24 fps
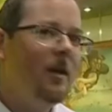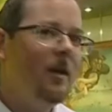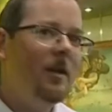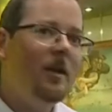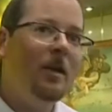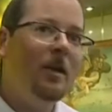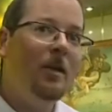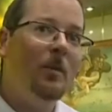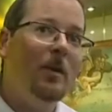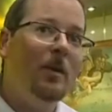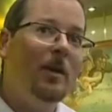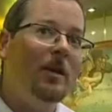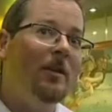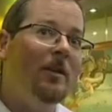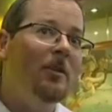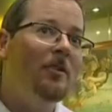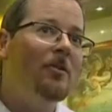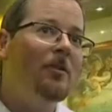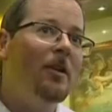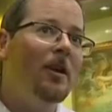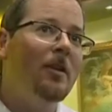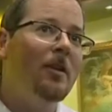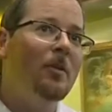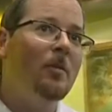Yeah, we can
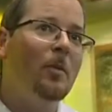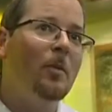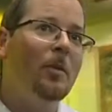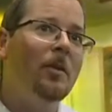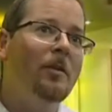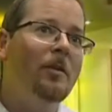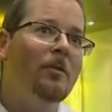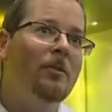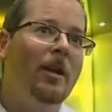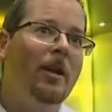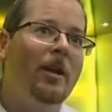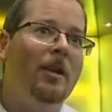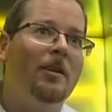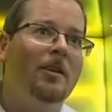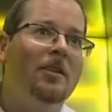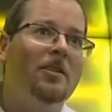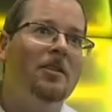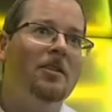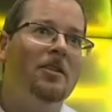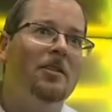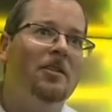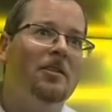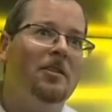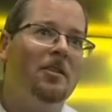integrate it with your air
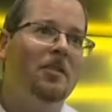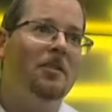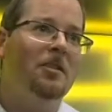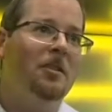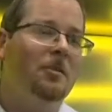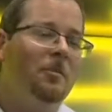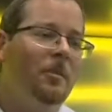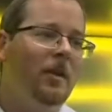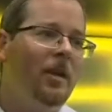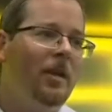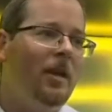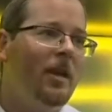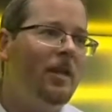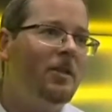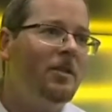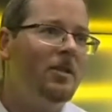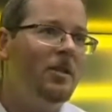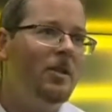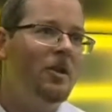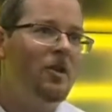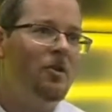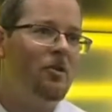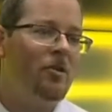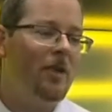conditioning system, and you
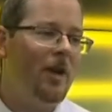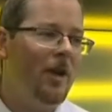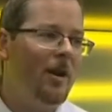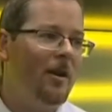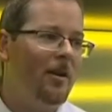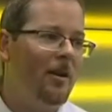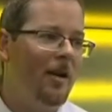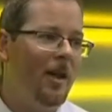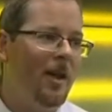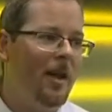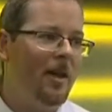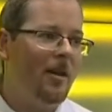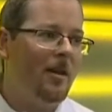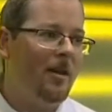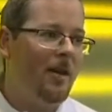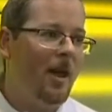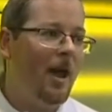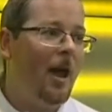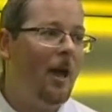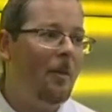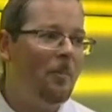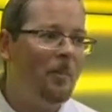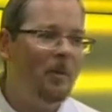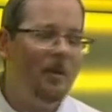actually create an air
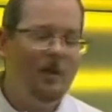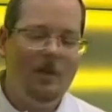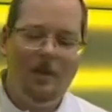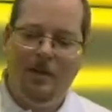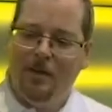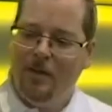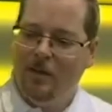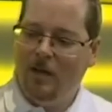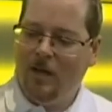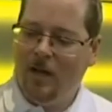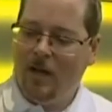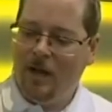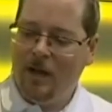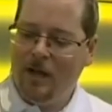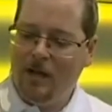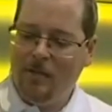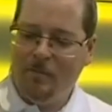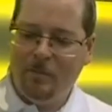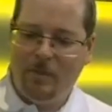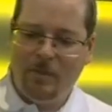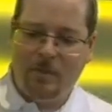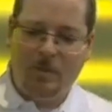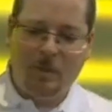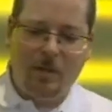gap
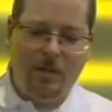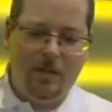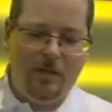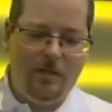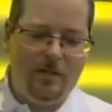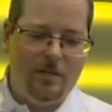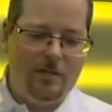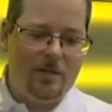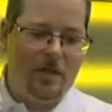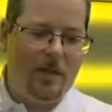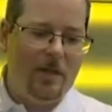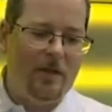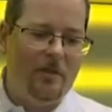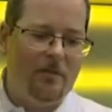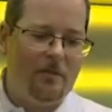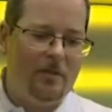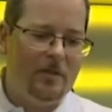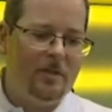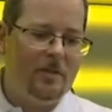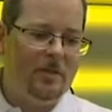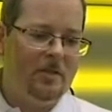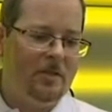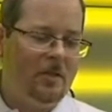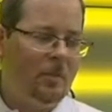in between, say, for
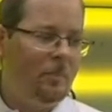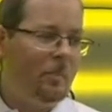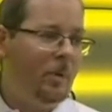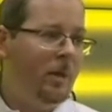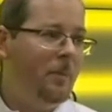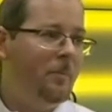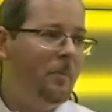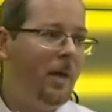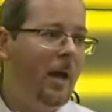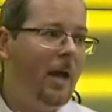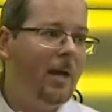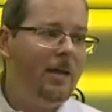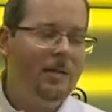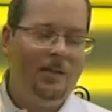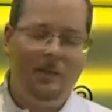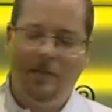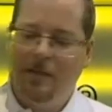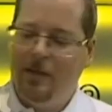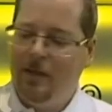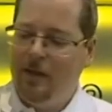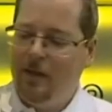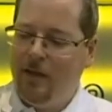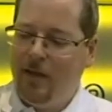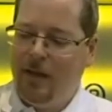instance, your pink bats,
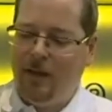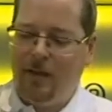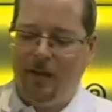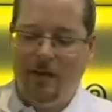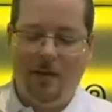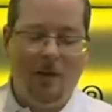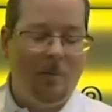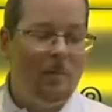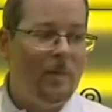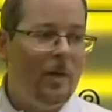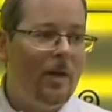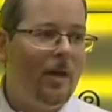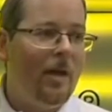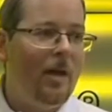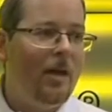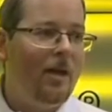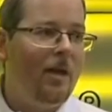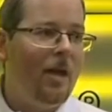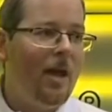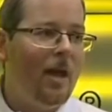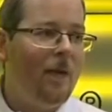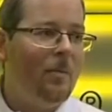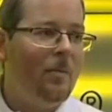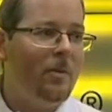and then you can be an air
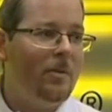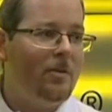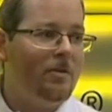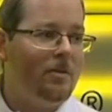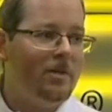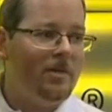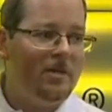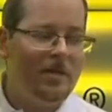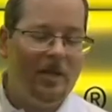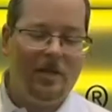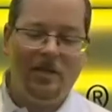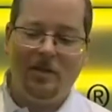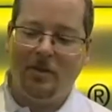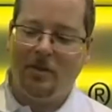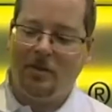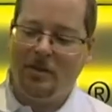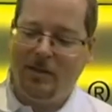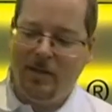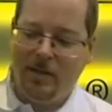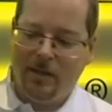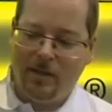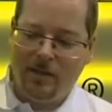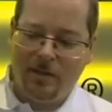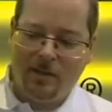gap with your EXTENZO
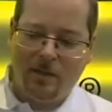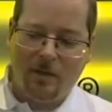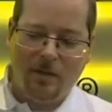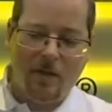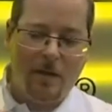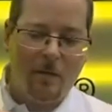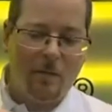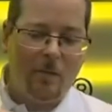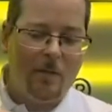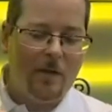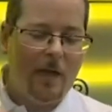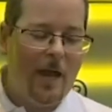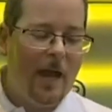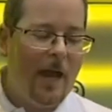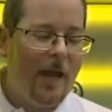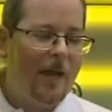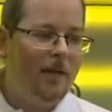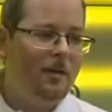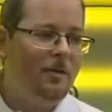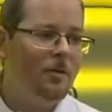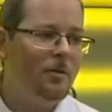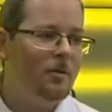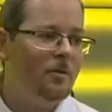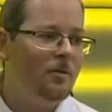ceiling, so that will
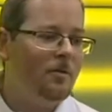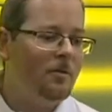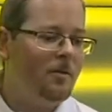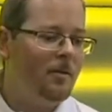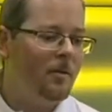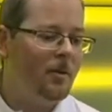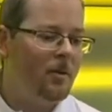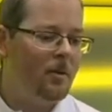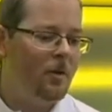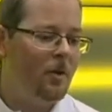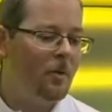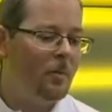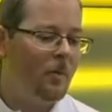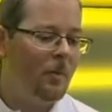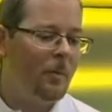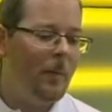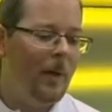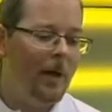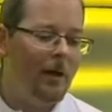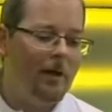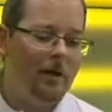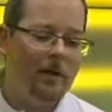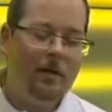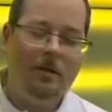add to the thermal
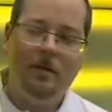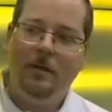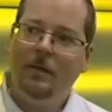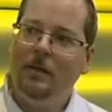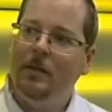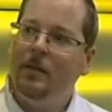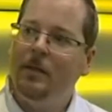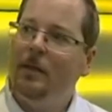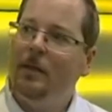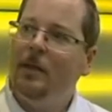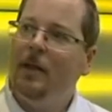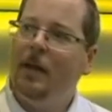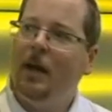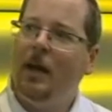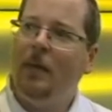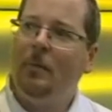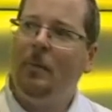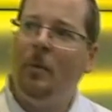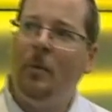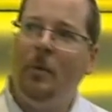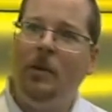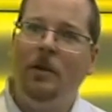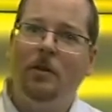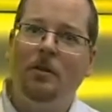barrier.
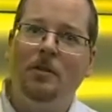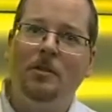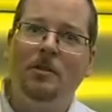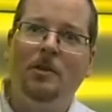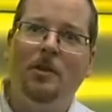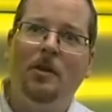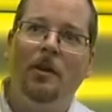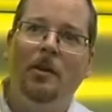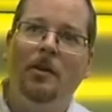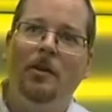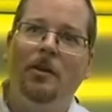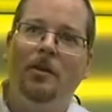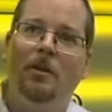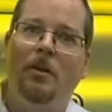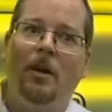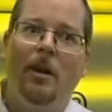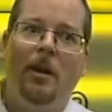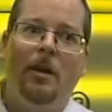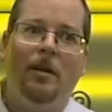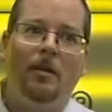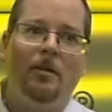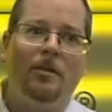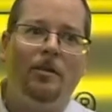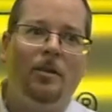But we can also
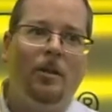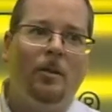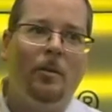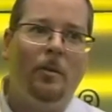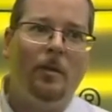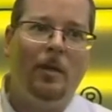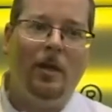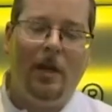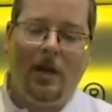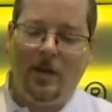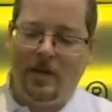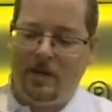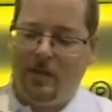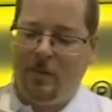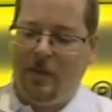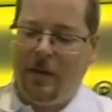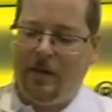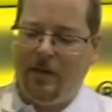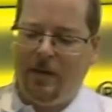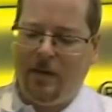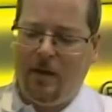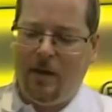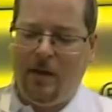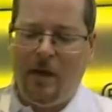integrate it so that we can actually
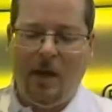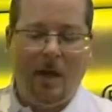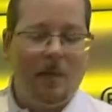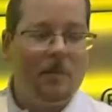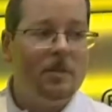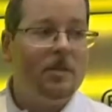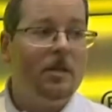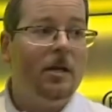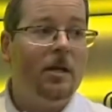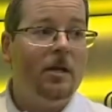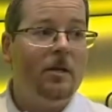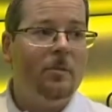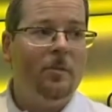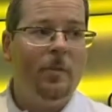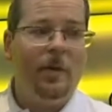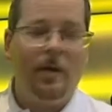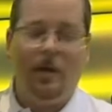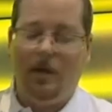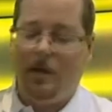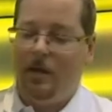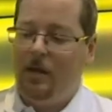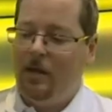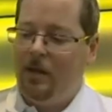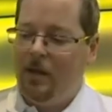make that air gap slightly
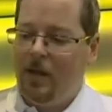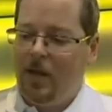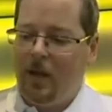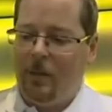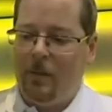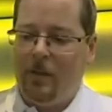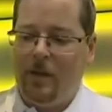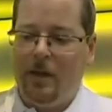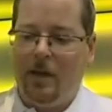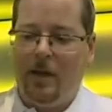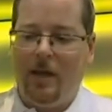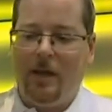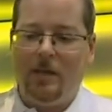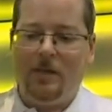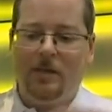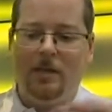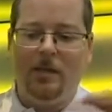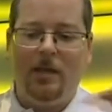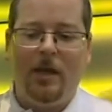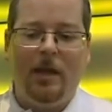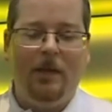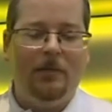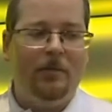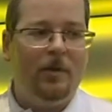bigger, and we can
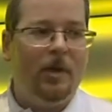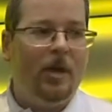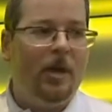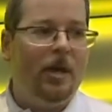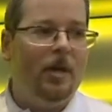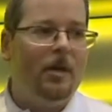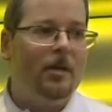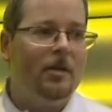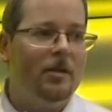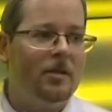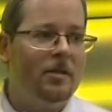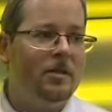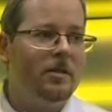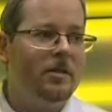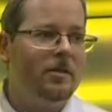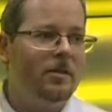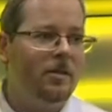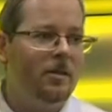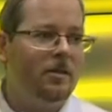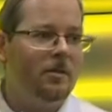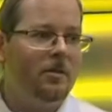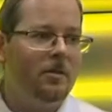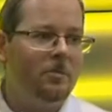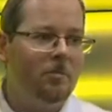actually have your air conditioning
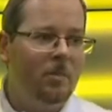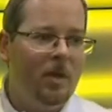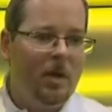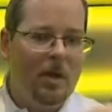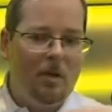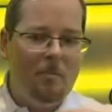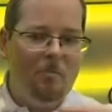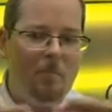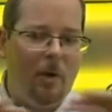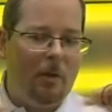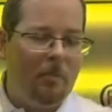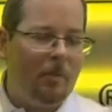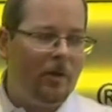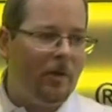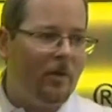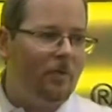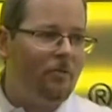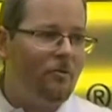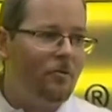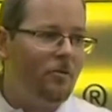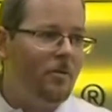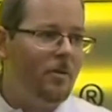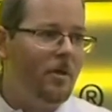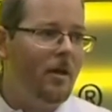system pumping
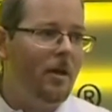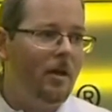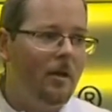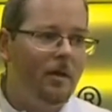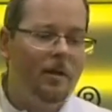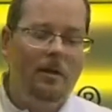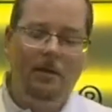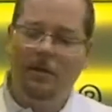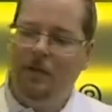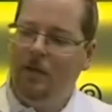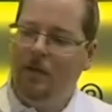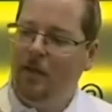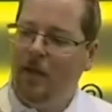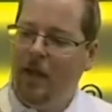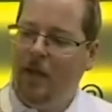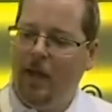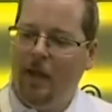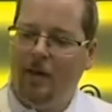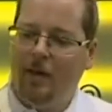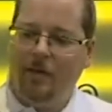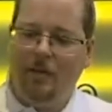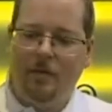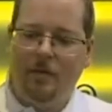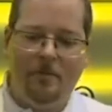through there
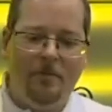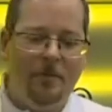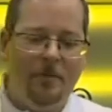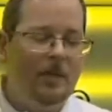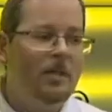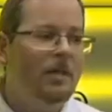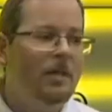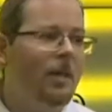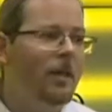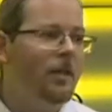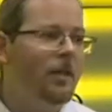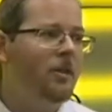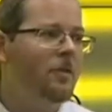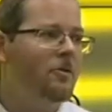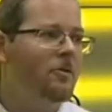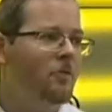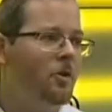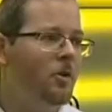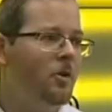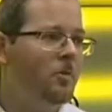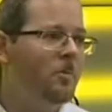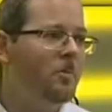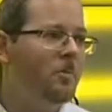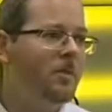and ventilating your
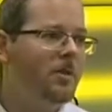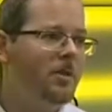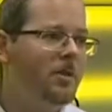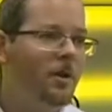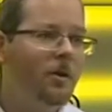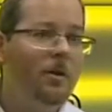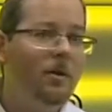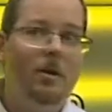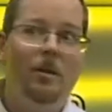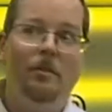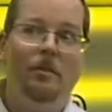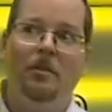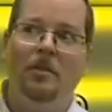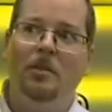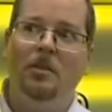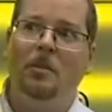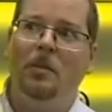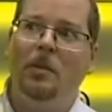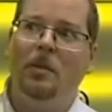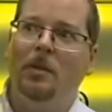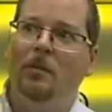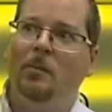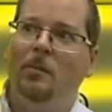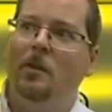room totally
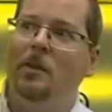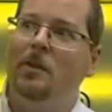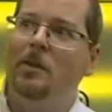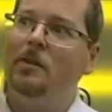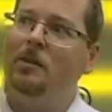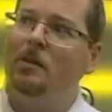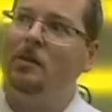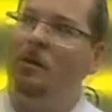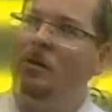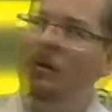invisibly, because